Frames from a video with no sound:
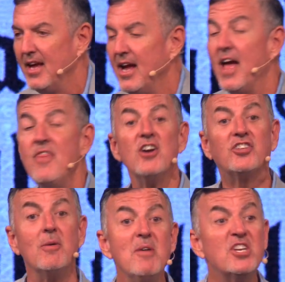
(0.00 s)
And there's
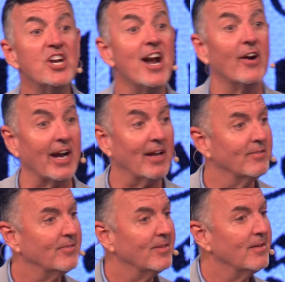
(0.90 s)
the missionary,
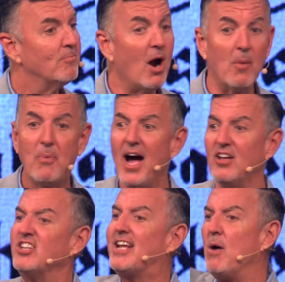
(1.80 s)
Mark Piles.
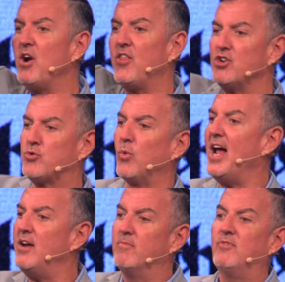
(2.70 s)
He's got one of those
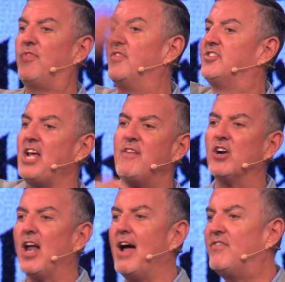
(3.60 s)
red save
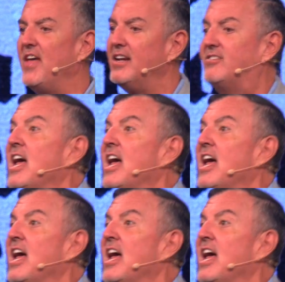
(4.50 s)
your life things.